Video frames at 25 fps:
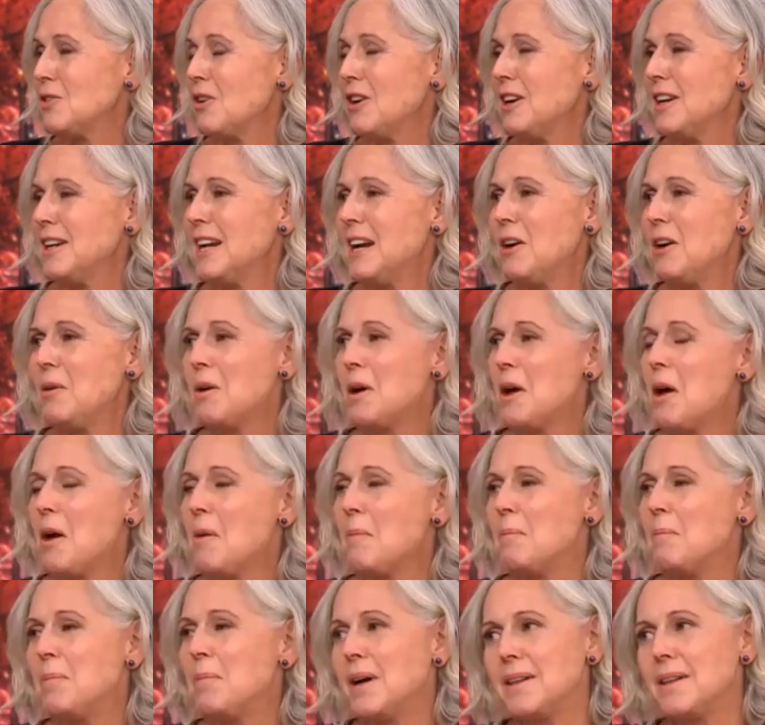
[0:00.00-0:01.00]
right now,
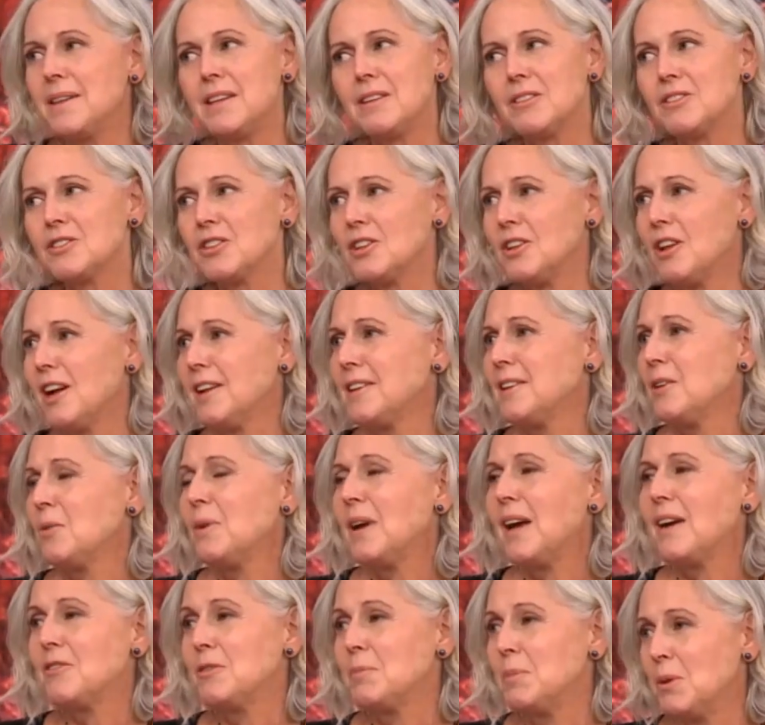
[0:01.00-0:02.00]
but there's a lot that we
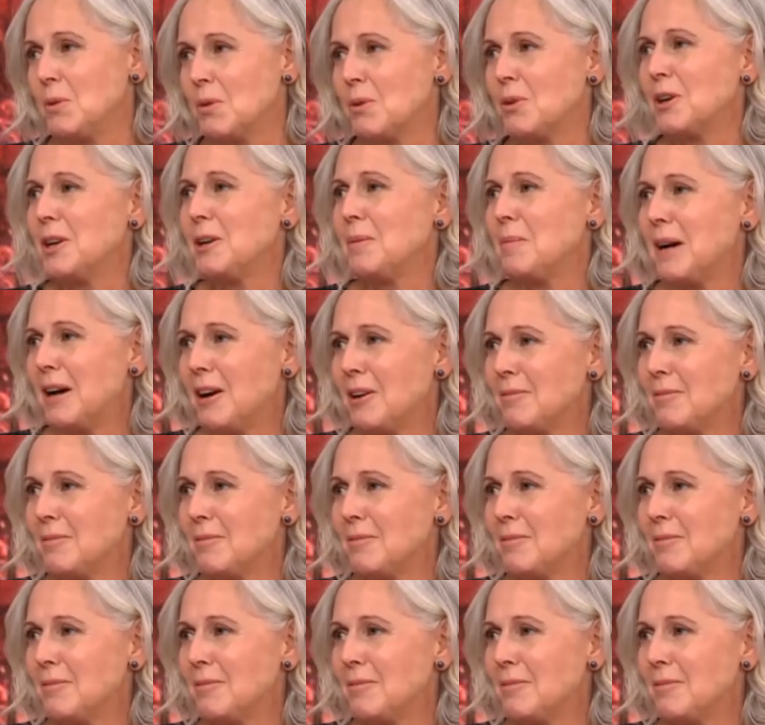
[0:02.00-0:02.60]
have to be worried about.